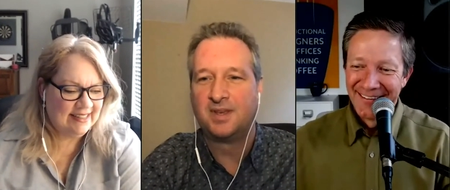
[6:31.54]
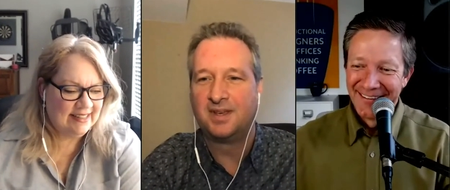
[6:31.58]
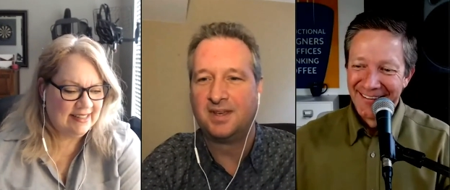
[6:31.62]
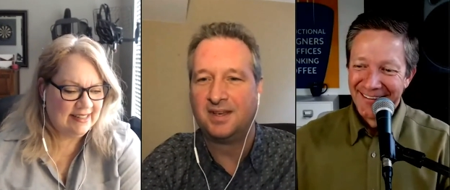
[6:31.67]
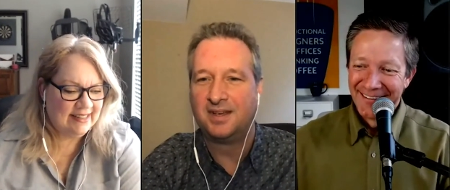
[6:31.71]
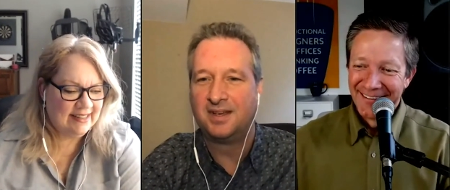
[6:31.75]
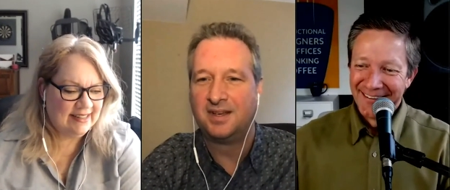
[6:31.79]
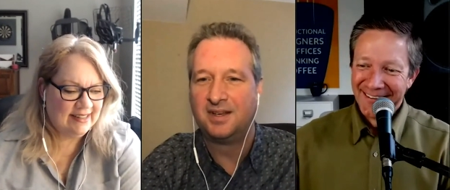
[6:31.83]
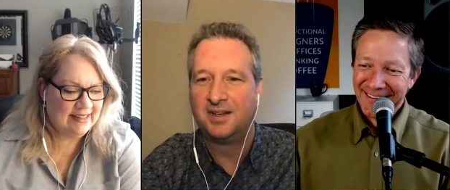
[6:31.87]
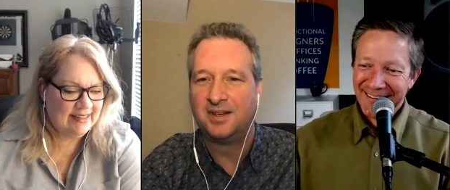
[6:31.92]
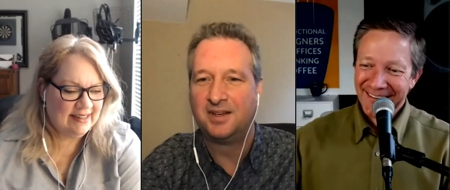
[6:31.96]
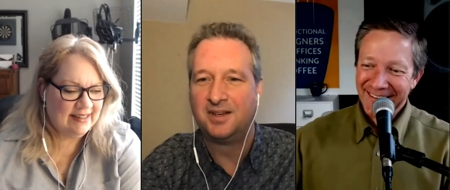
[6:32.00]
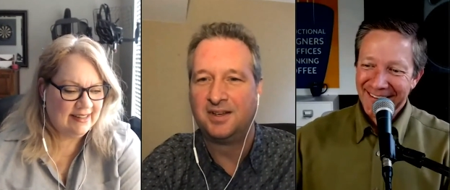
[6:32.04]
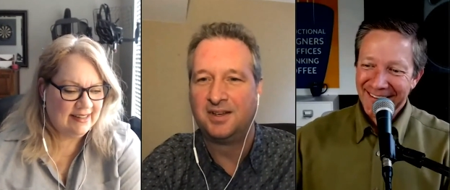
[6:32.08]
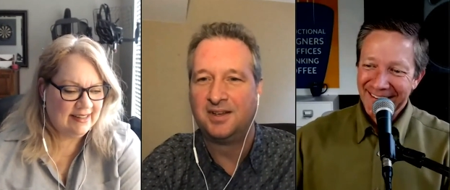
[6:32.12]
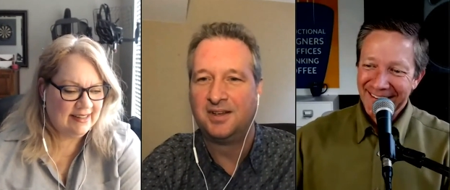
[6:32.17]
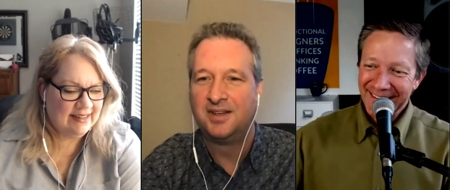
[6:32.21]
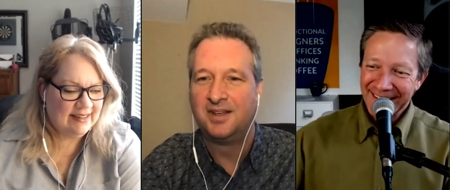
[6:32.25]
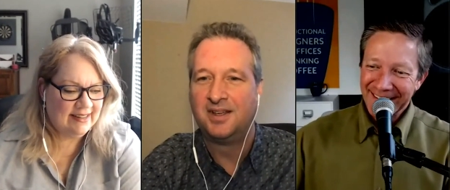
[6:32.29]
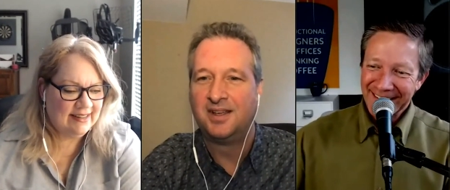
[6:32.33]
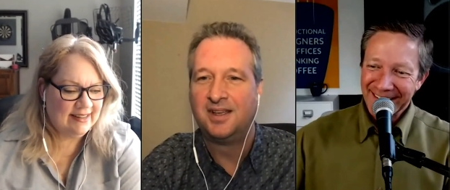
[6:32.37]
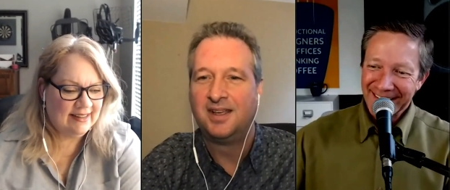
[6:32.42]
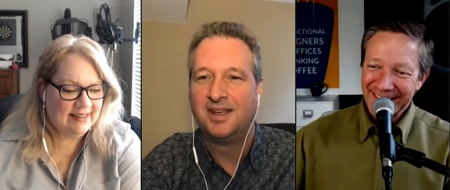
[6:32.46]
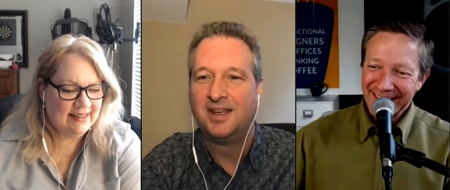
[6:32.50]

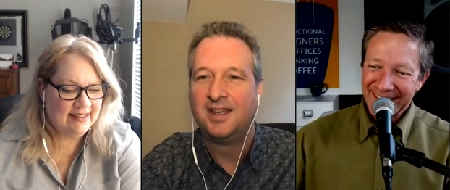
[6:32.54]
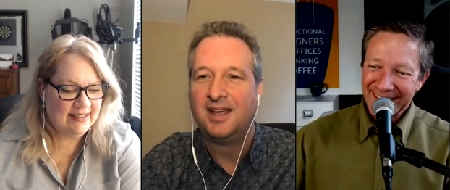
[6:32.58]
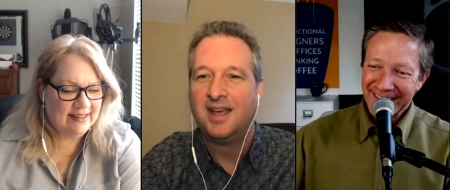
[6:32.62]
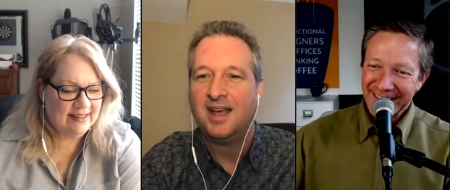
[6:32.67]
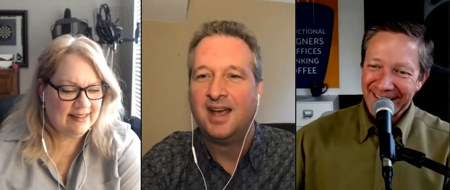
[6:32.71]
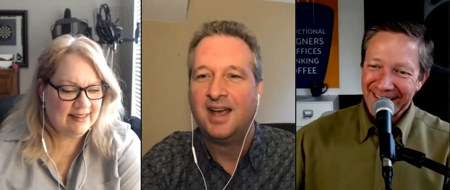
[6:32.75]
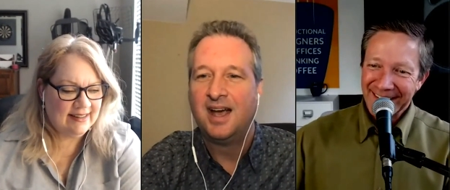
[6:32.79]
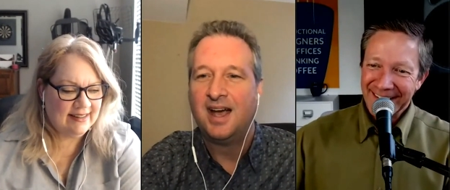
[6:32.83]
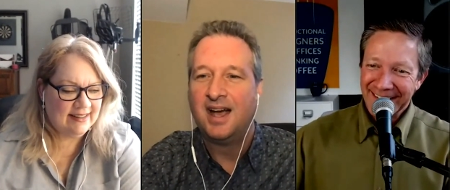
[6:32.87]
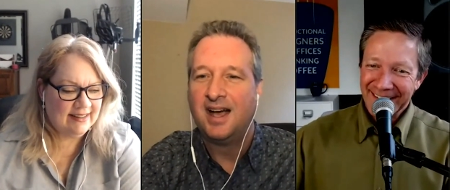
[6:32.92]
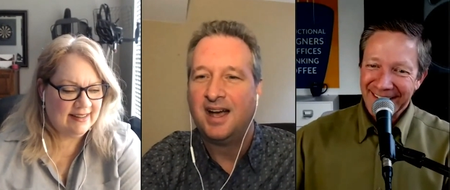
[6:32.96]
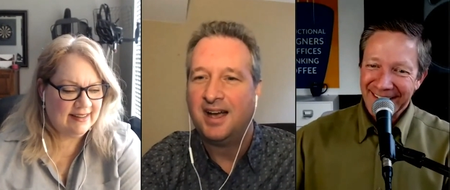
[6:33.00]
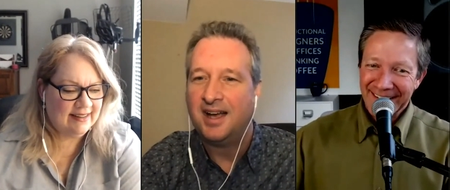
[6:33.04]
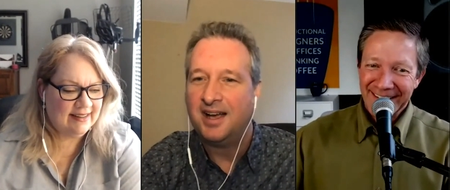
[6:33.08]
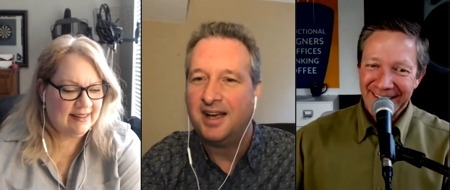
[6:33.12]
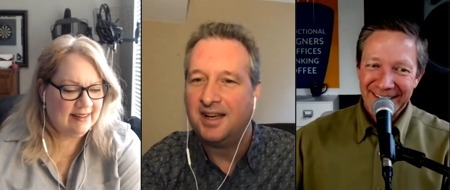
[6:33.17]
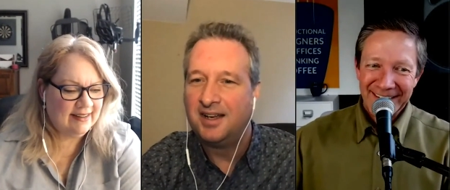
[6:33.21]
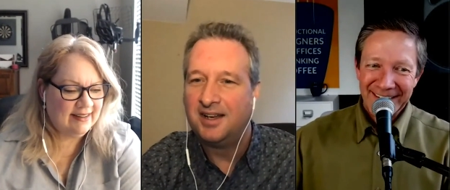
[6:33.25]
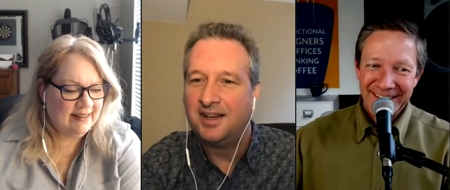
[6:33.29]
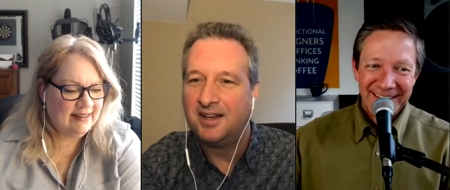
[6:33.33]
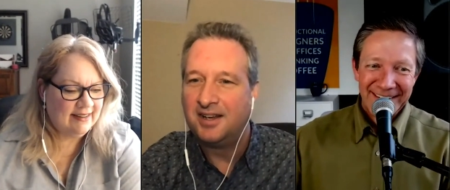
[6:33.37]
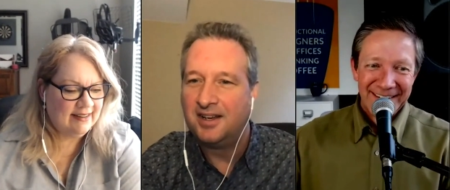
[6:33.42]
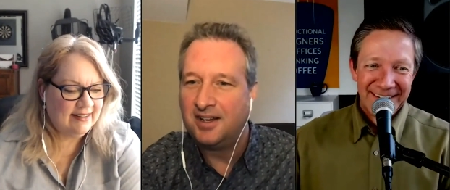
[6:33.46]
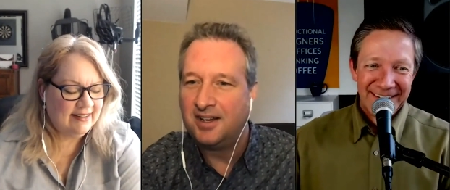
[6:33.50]

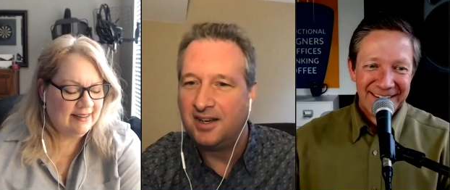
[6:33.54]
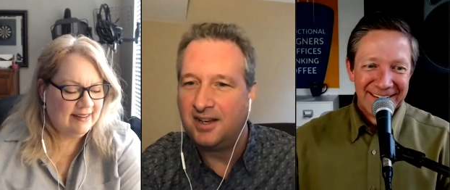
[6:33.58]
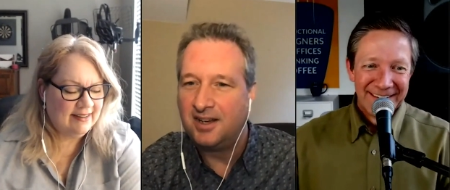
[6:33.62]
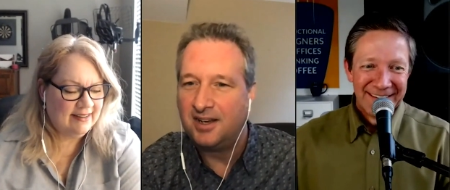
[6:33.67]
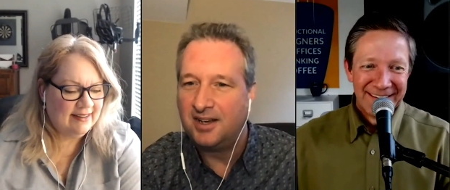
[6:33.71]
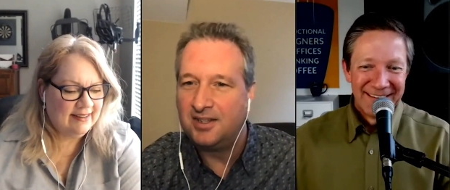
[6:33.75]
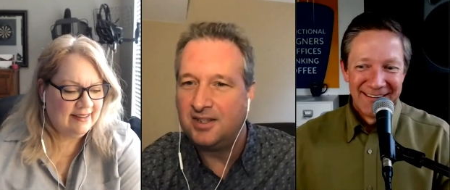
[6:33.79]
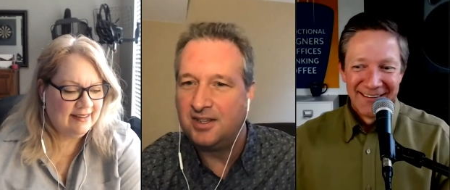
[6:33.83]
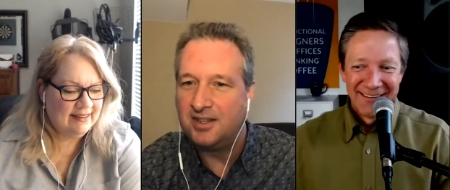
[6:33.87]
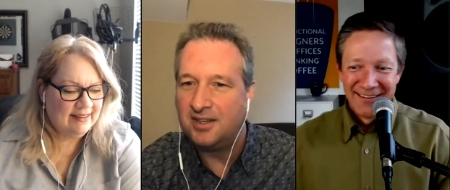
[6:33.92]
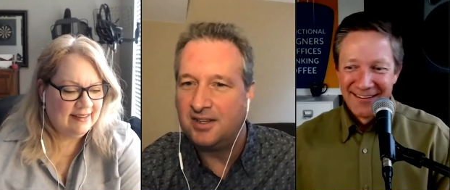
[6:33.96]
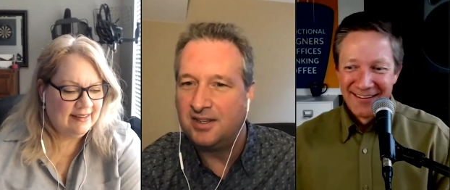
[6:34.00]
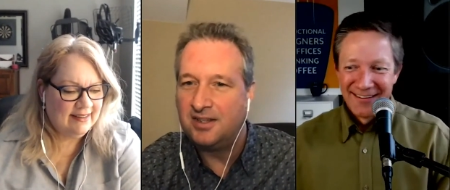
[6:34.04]
Nobody speaks.